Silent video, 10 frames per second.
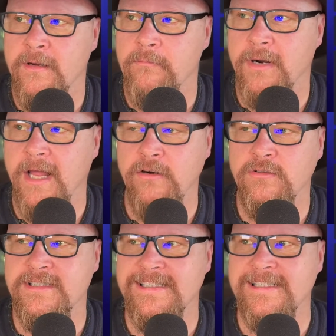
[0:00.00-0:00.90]
but I
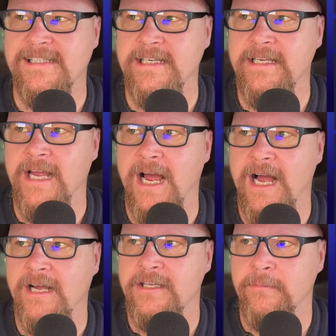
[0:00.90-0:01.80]
don't see
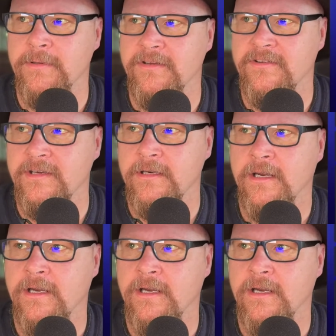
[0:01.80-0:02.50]
occupancy.